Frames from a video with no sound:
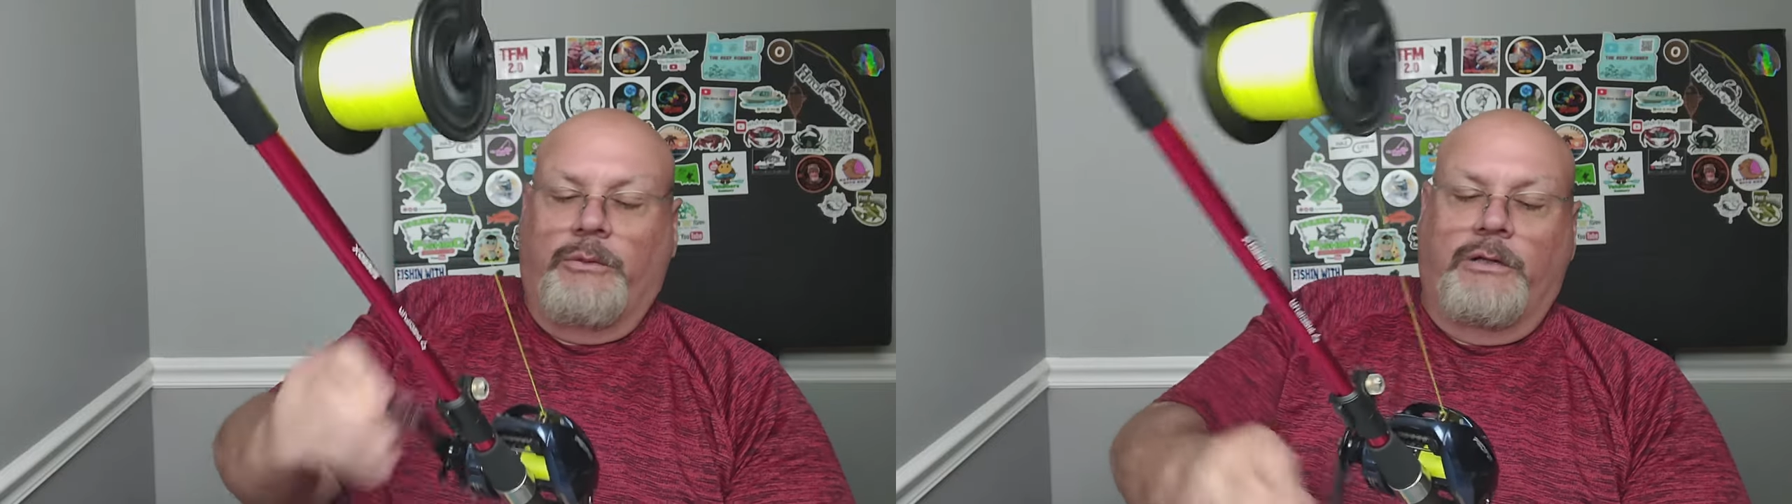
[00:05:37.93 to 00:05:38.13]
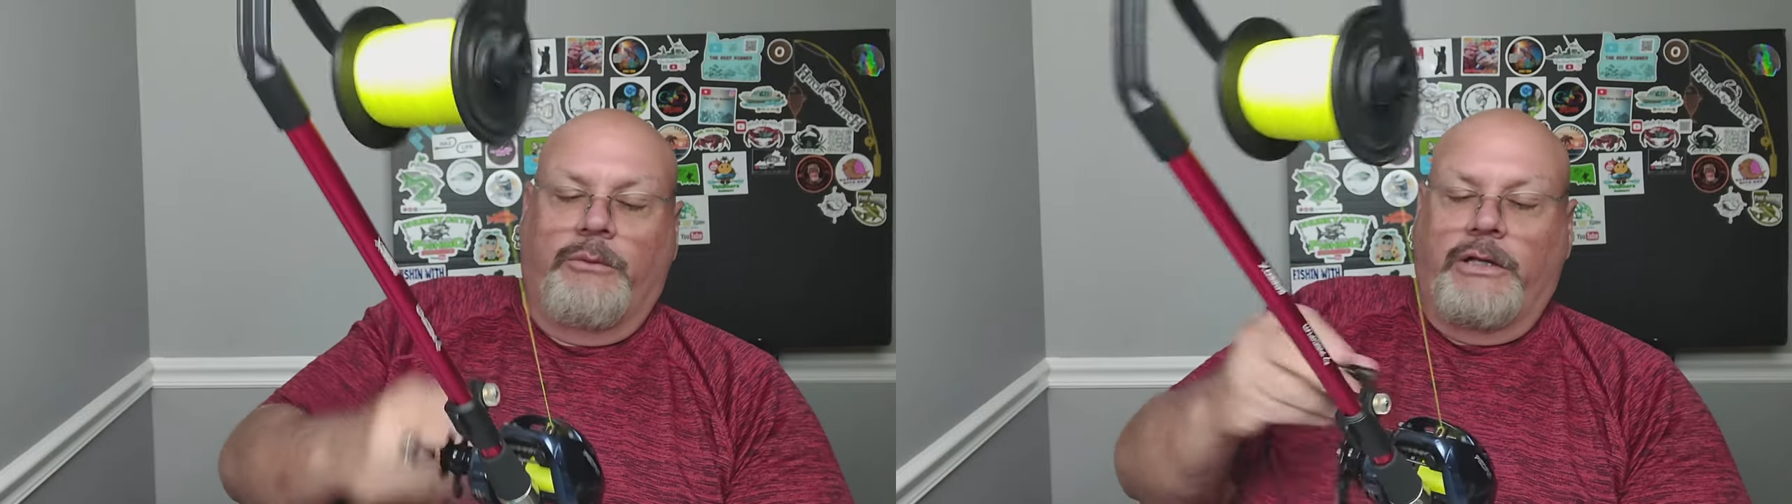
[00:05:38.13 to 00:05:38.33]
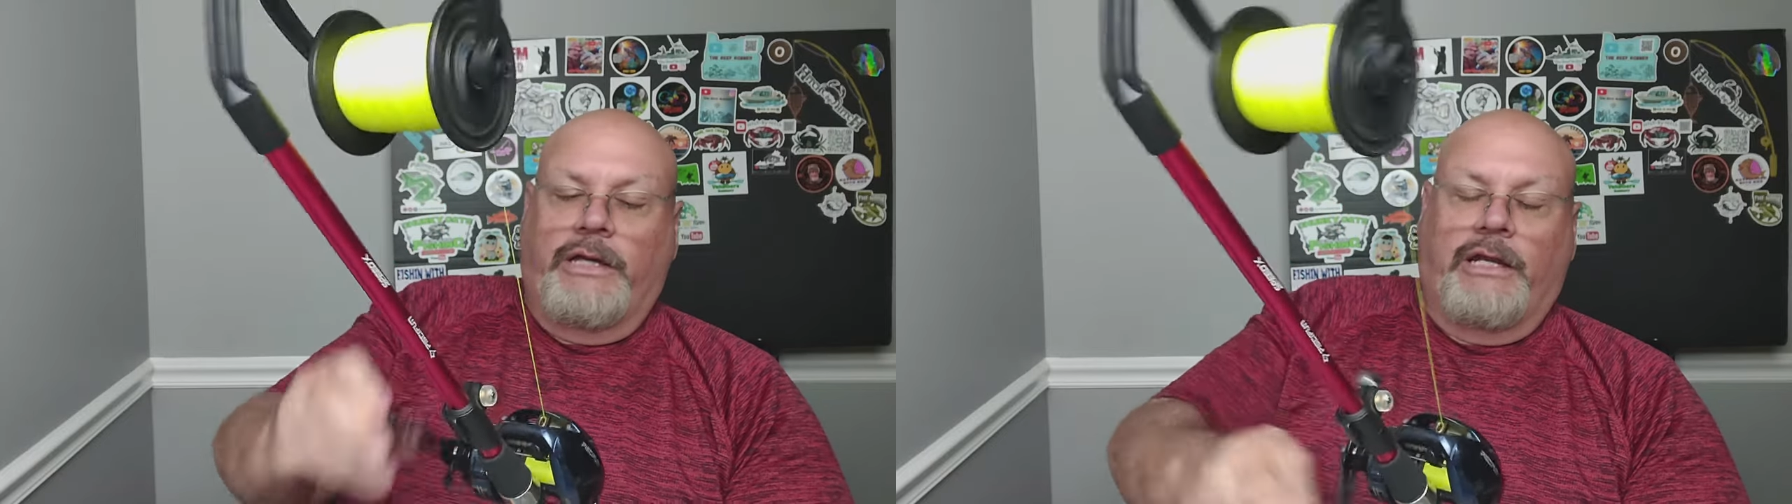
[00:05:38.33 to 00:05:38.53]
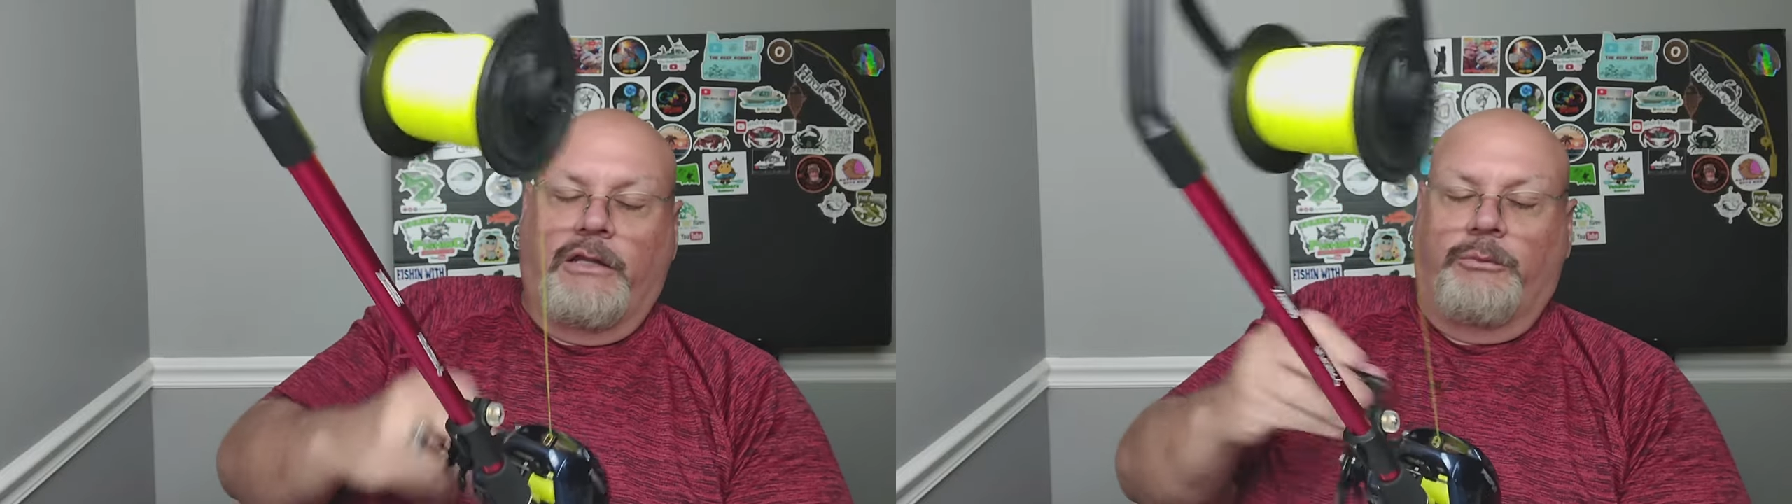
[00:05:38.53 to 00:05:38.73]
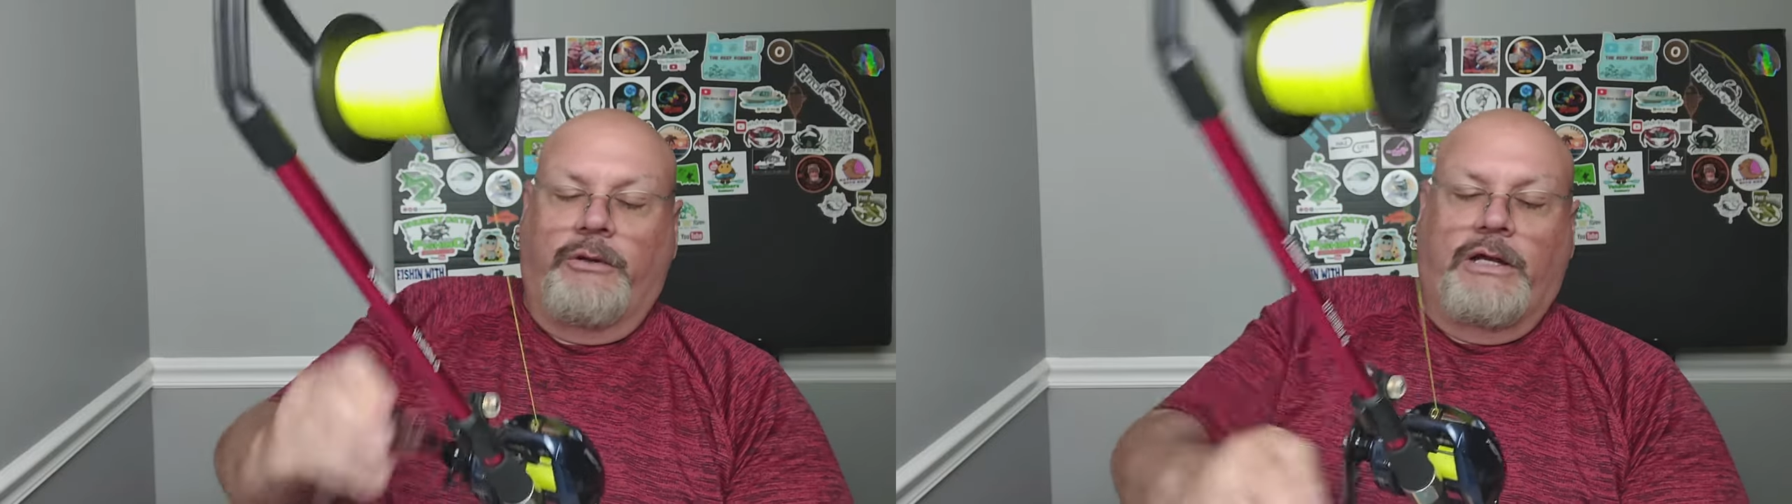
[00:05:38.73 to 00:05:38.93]
bit of money out
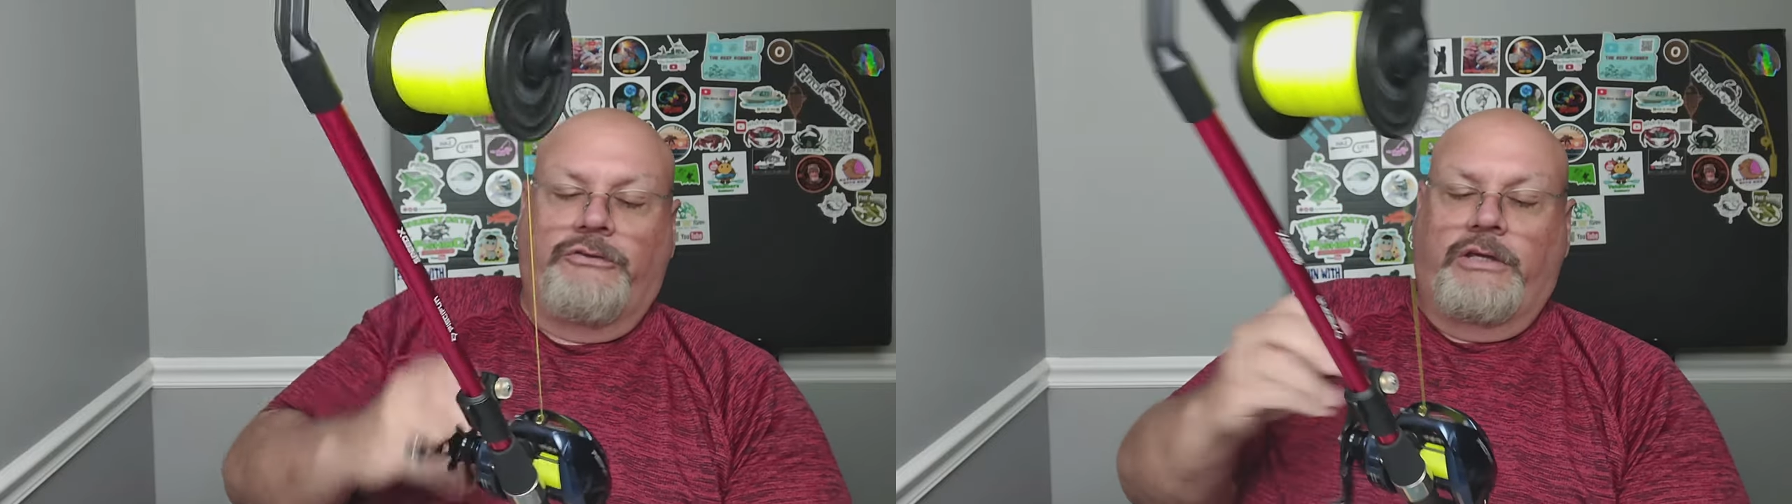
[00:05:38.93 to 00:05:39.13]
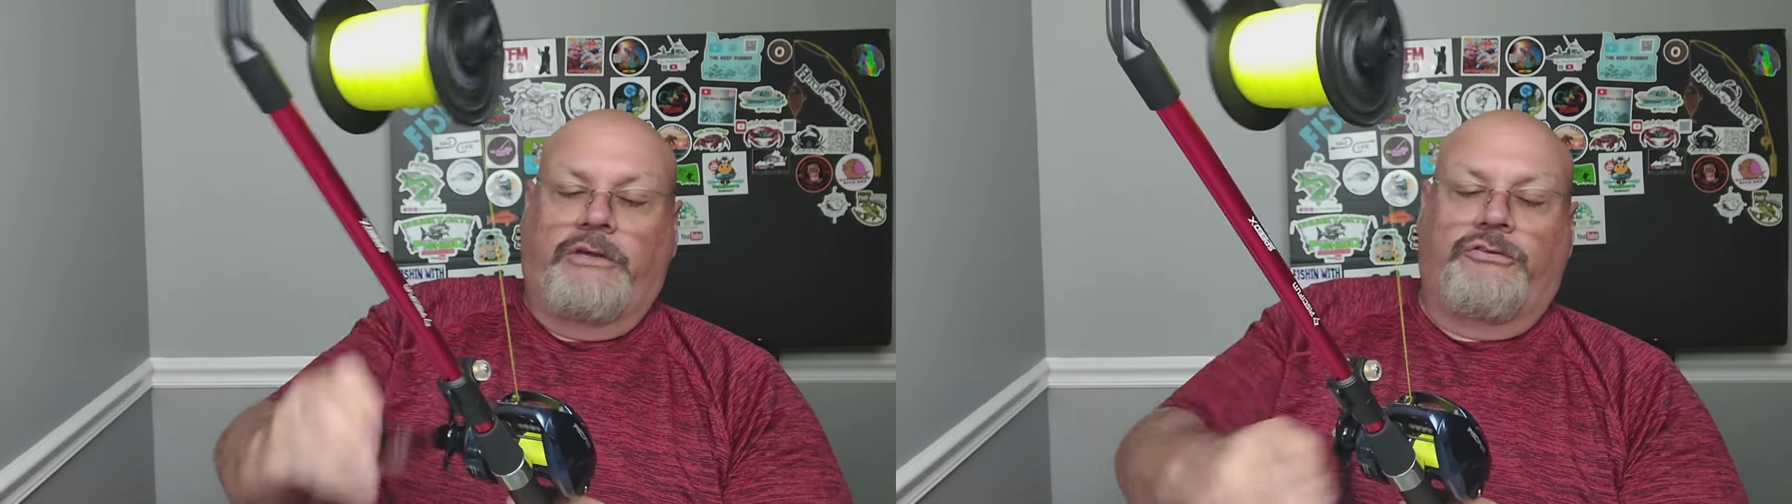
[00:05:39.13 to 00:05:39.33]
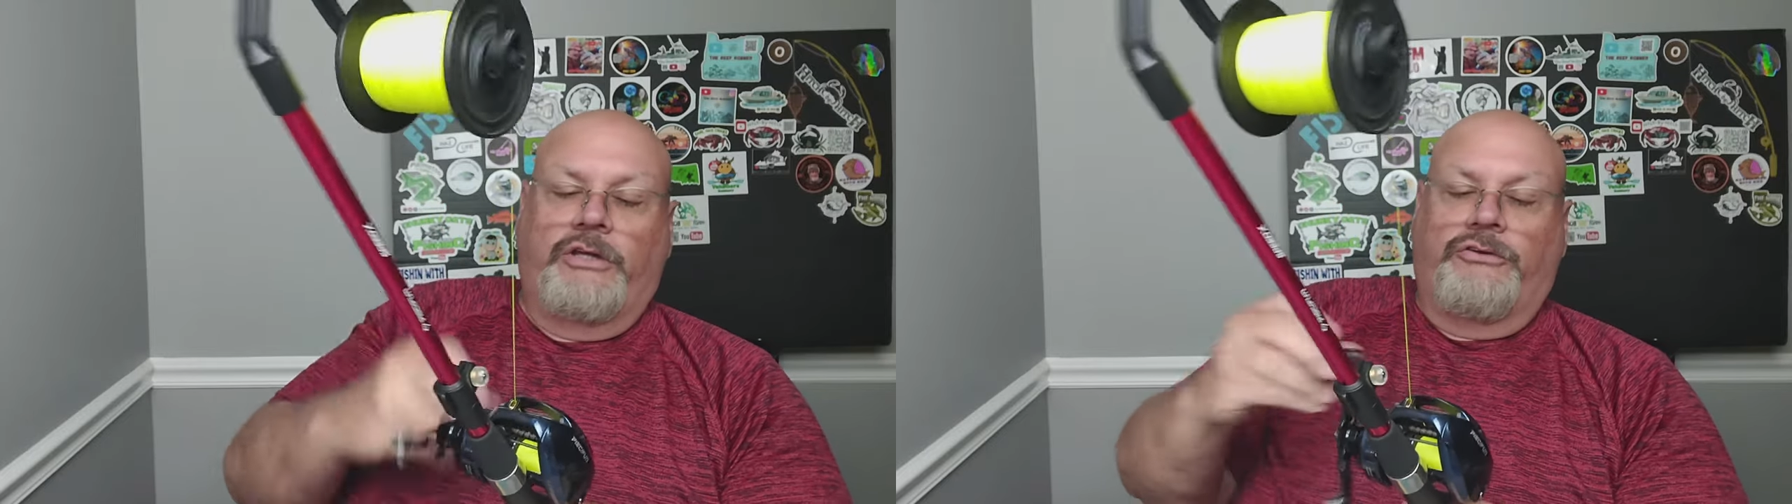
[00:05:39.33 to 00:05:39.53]
of the process.